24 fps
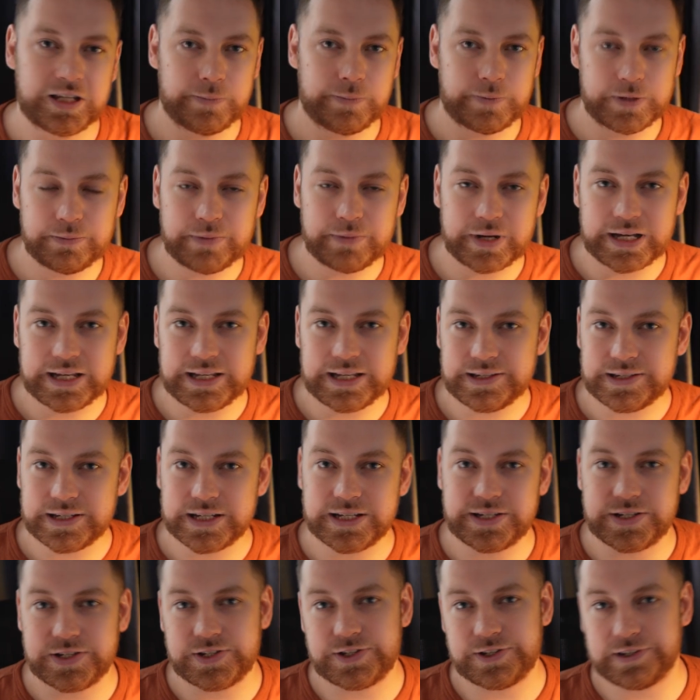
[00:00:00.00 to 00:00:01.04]
Keep in mind,
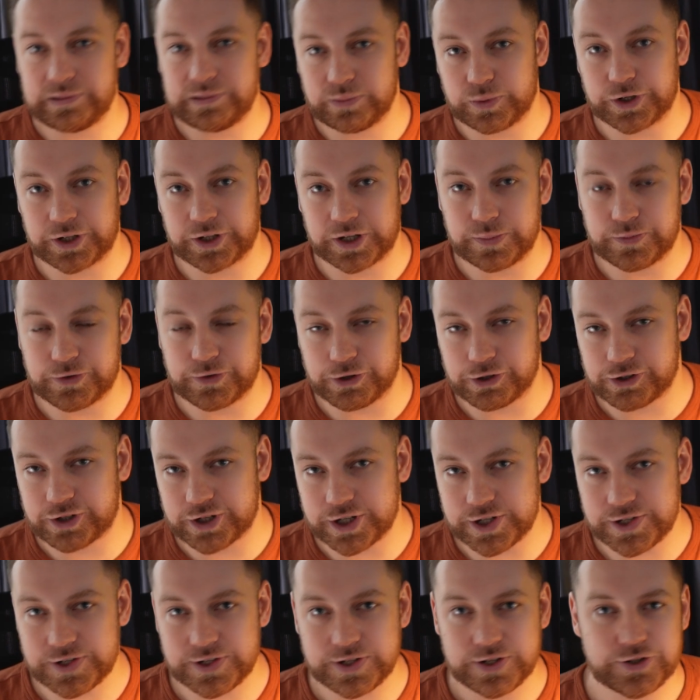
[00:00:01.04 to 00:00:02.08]
it is still work in
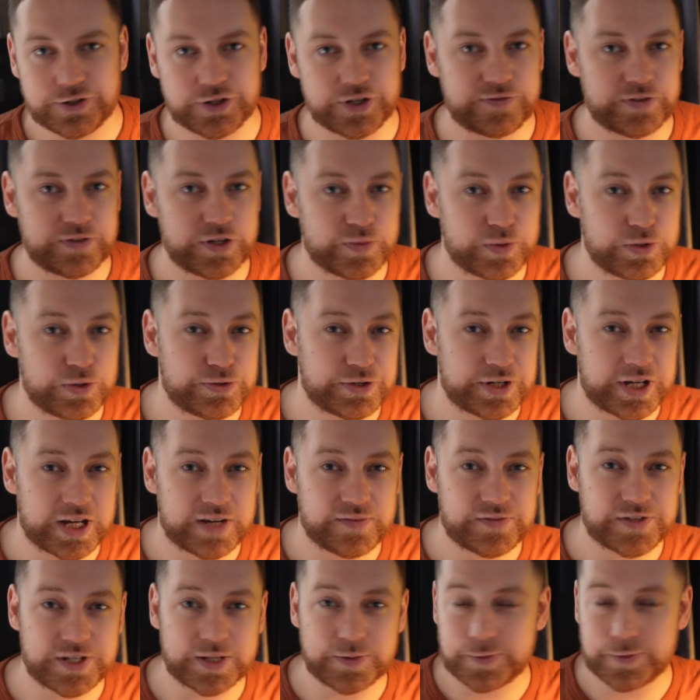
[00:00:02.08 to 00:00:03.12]
progress, so if you want to
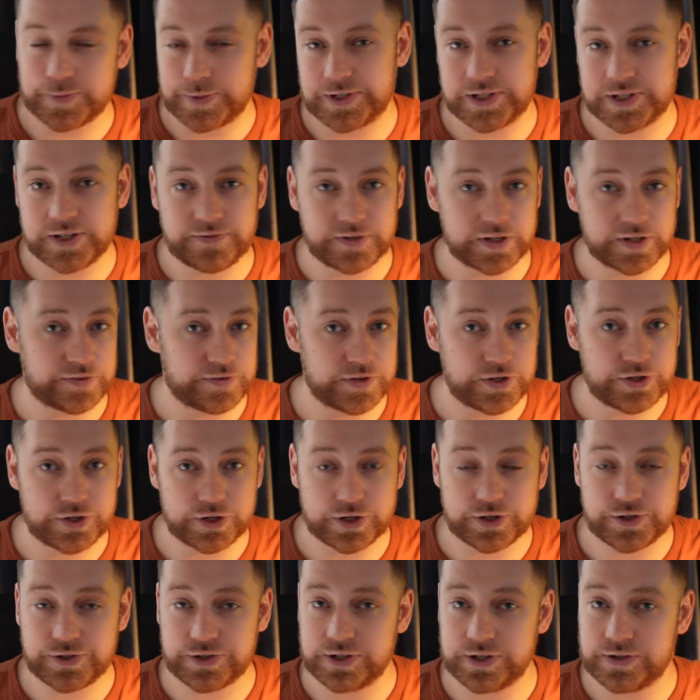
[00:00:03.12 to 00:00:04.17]
have some specific
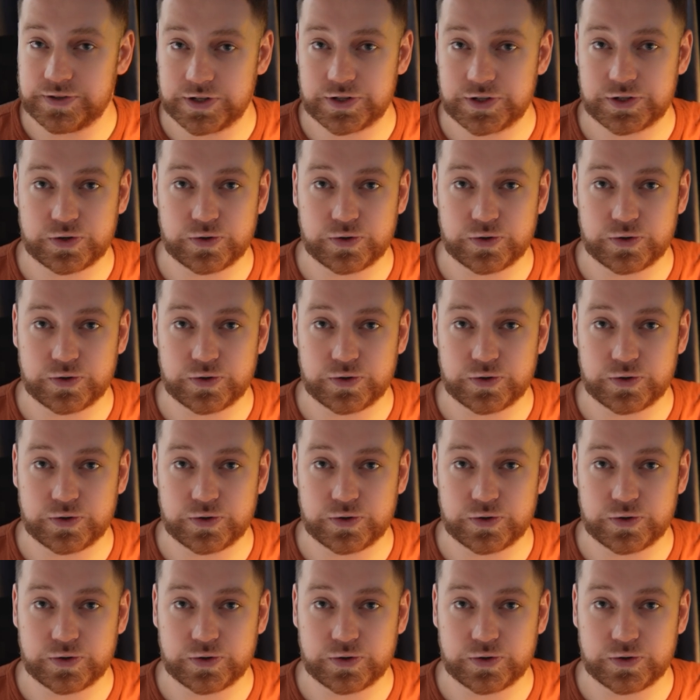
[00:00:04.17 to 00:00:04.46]
features in this